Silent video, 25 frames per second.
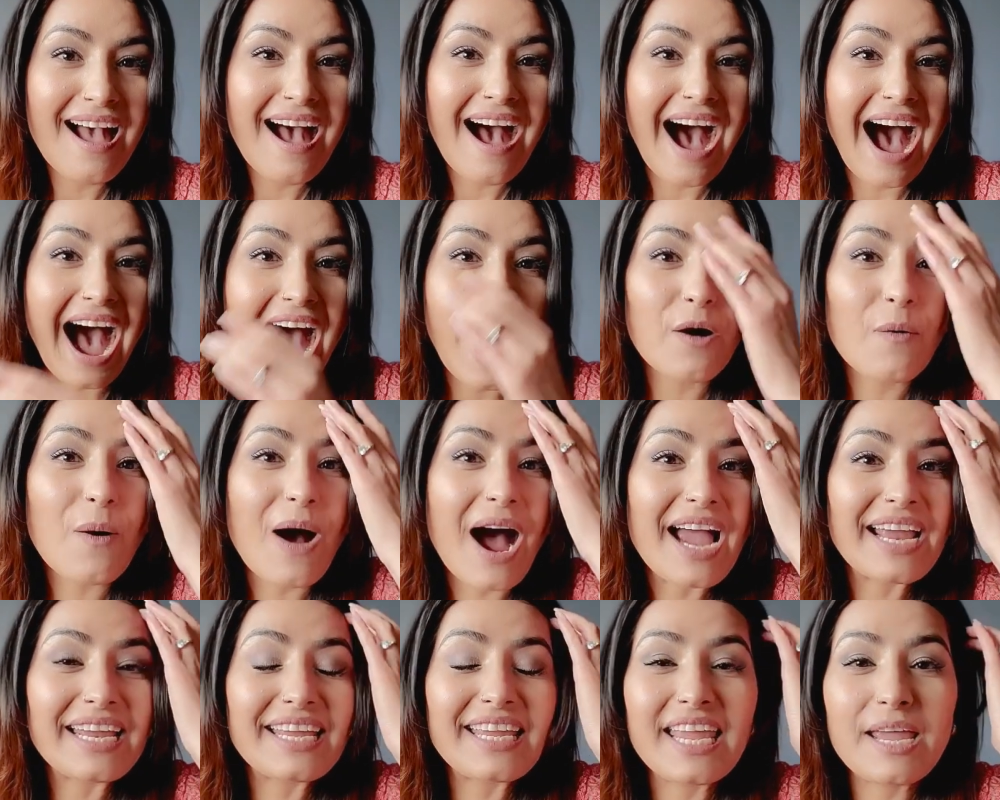how
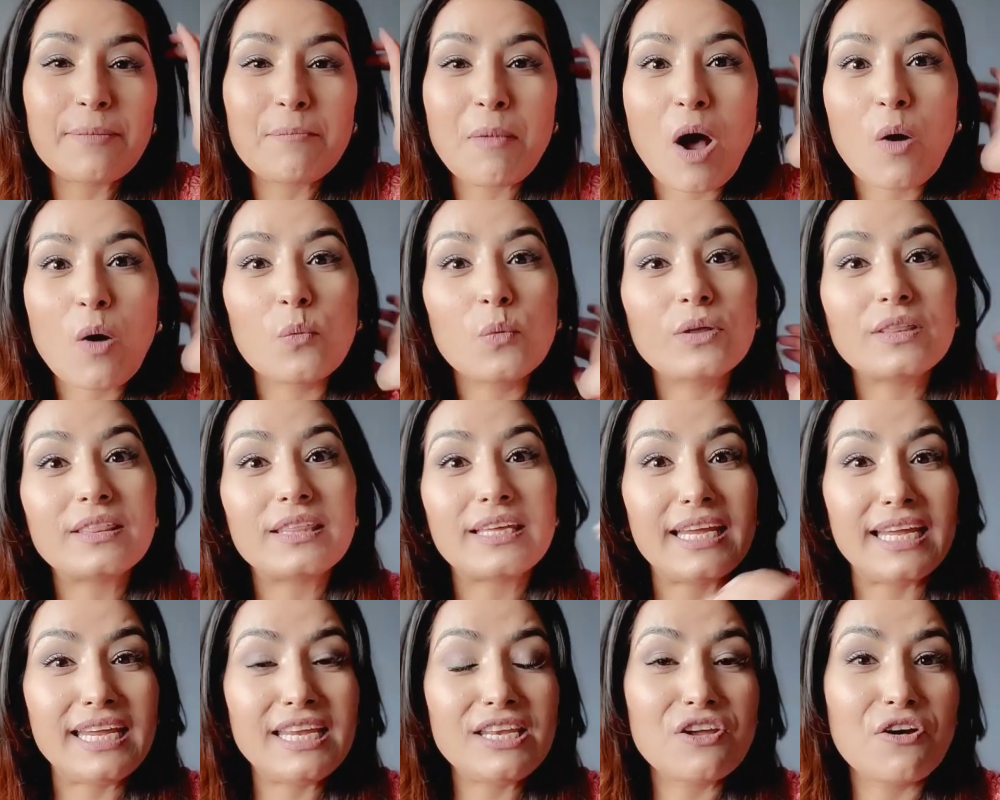I came up with the
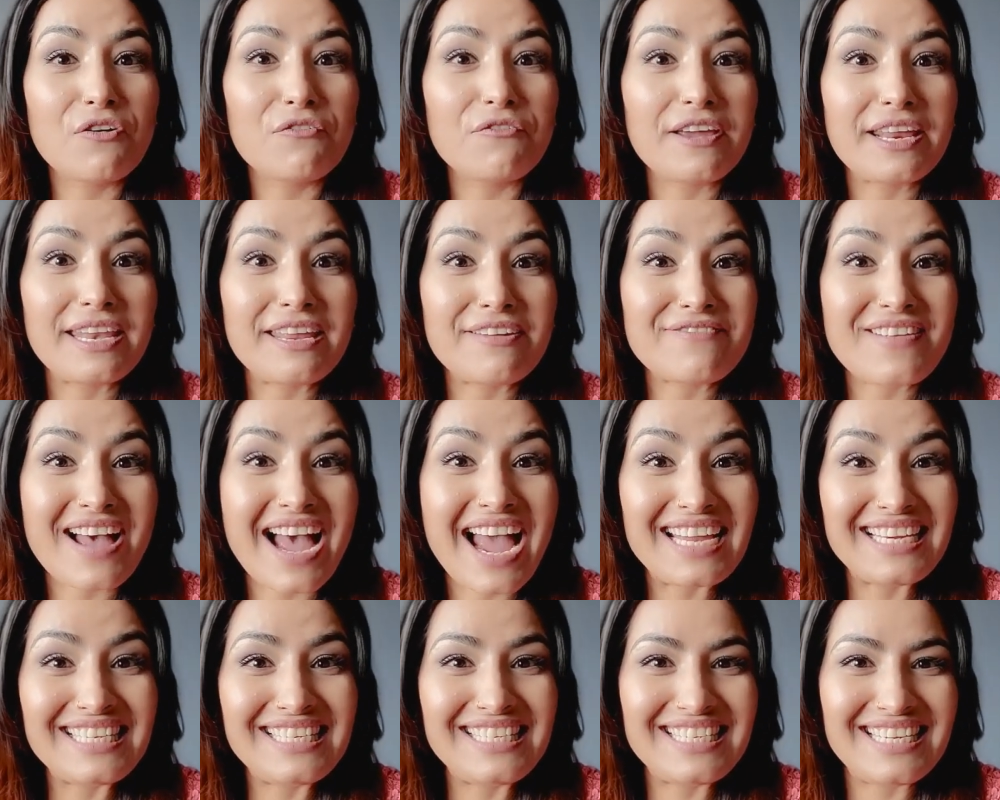innovative
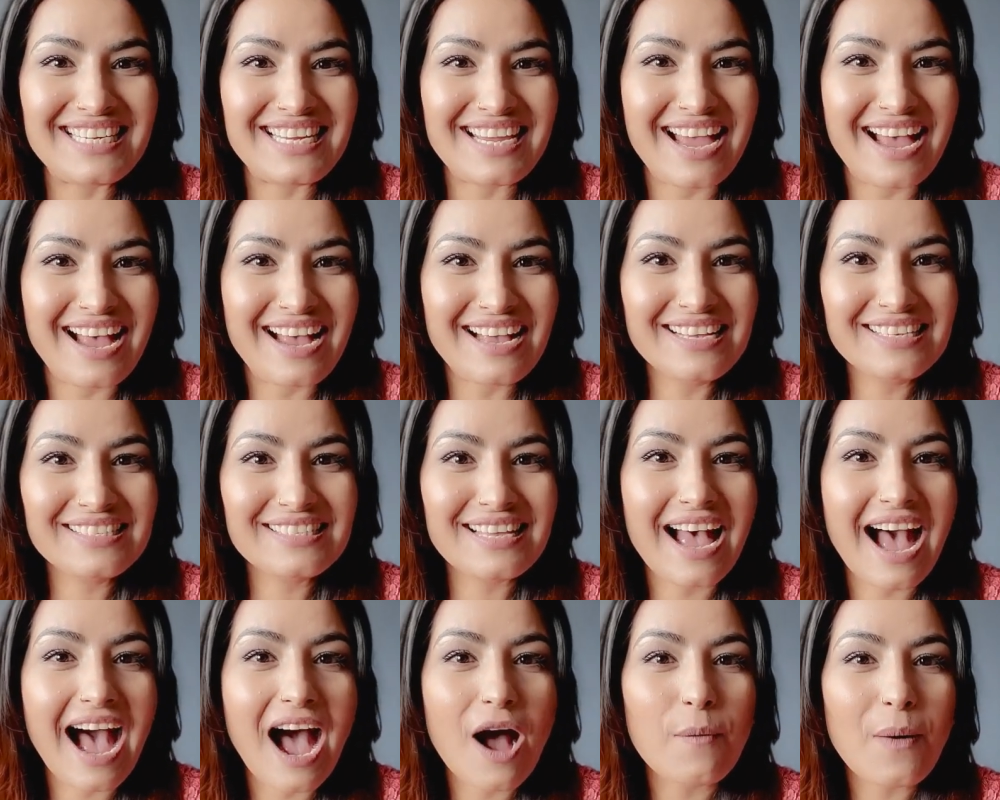ideas,
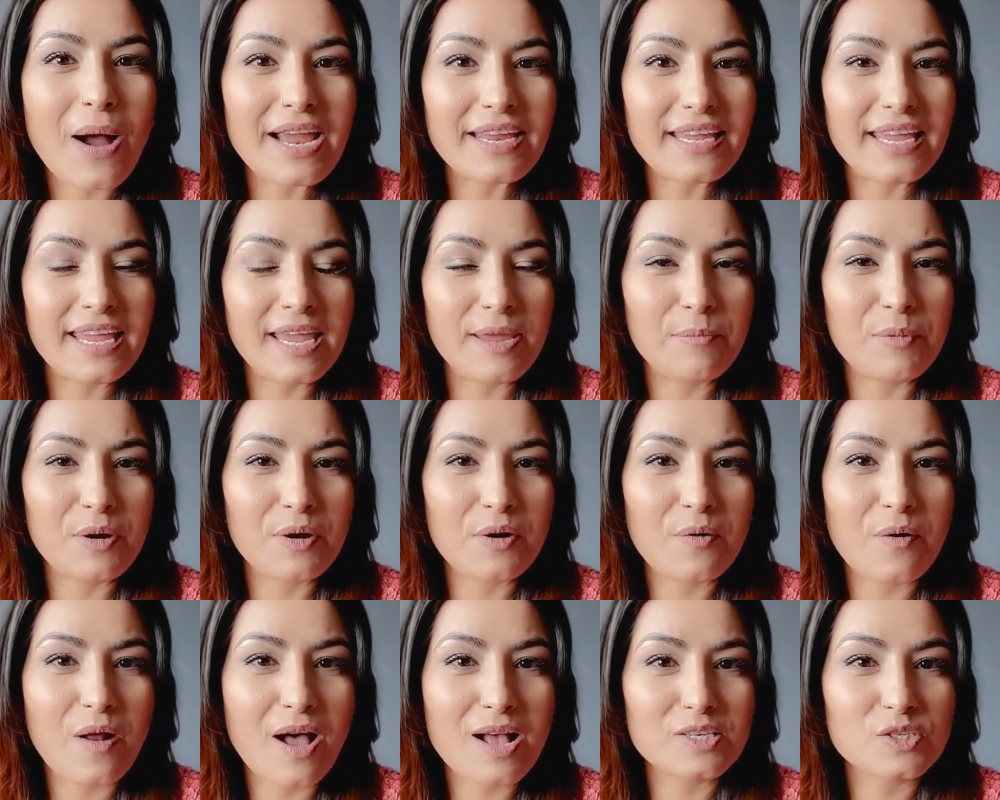how I came
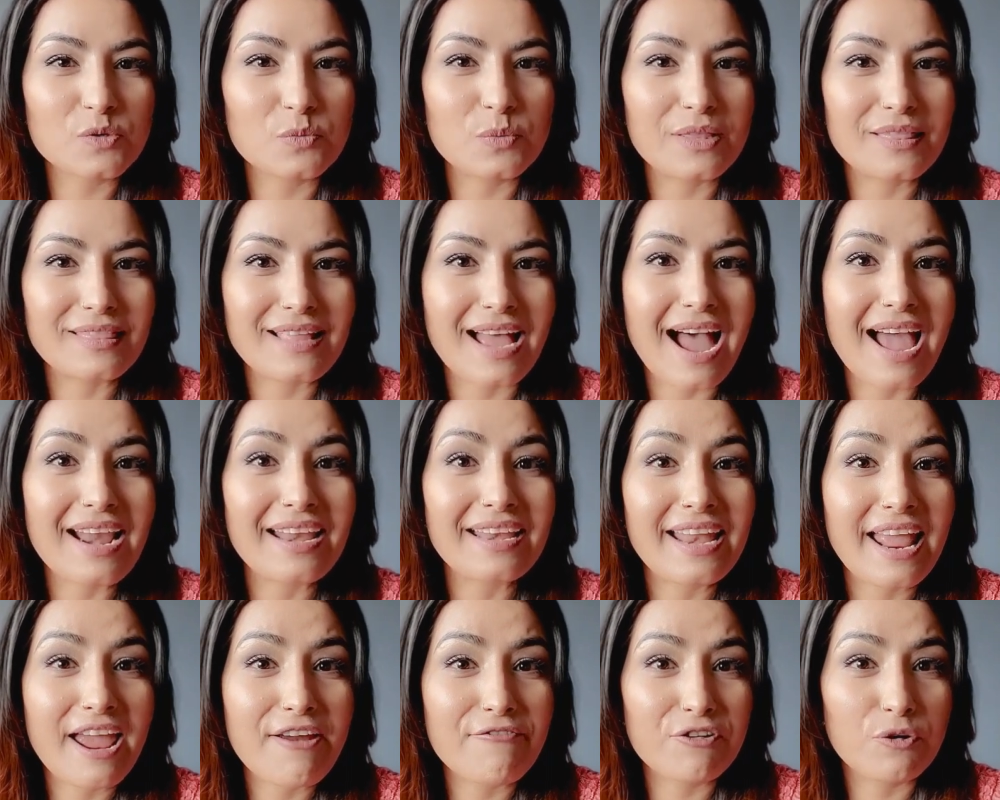across with that
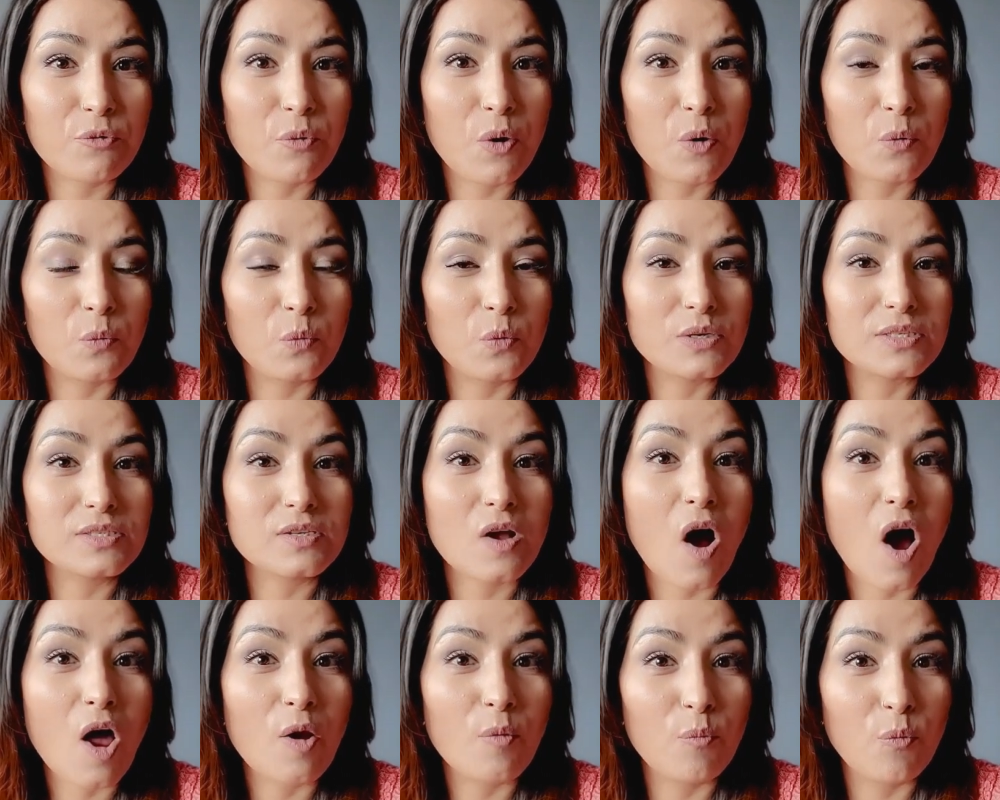and everyone was
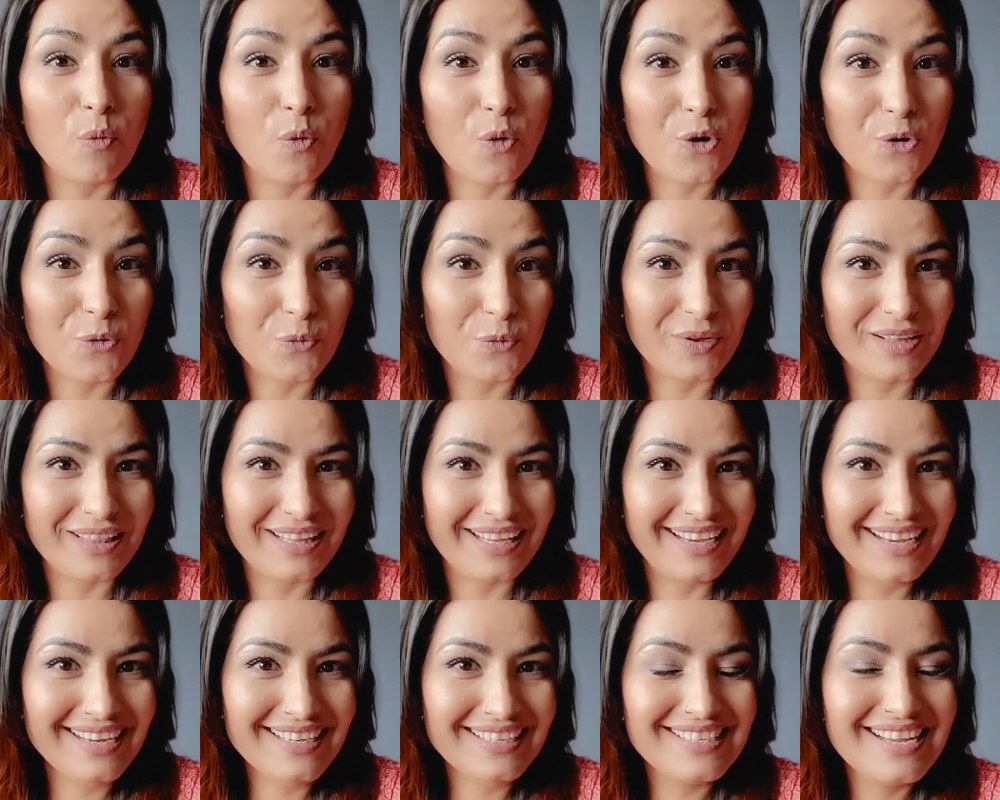on board with
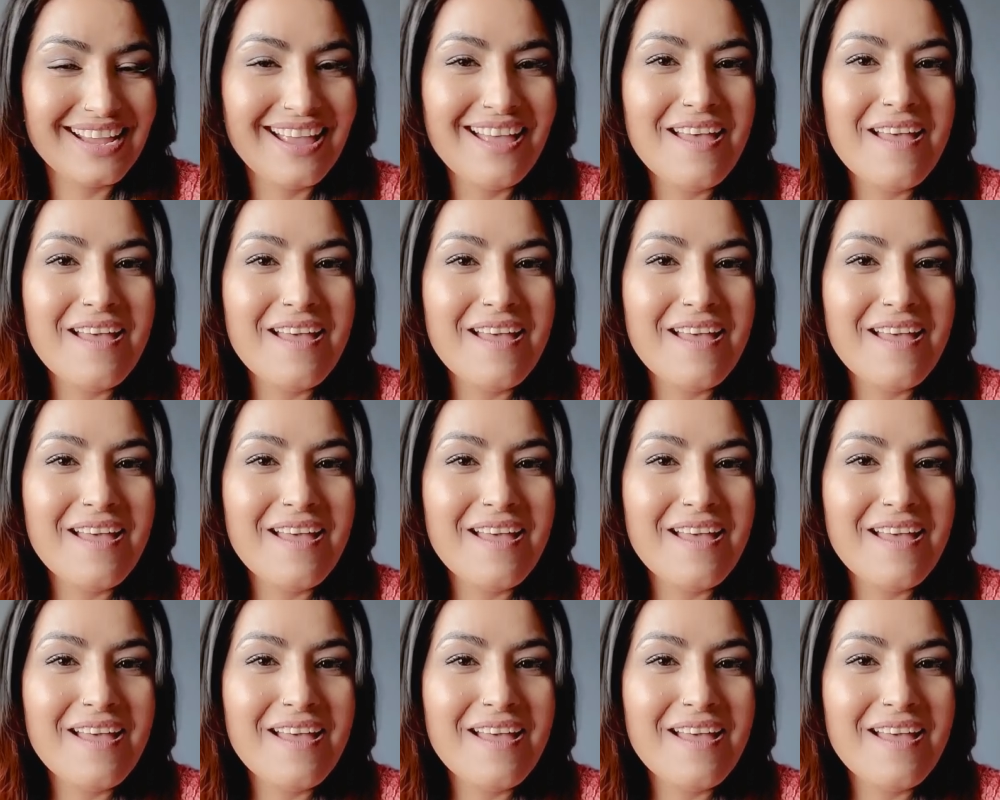it,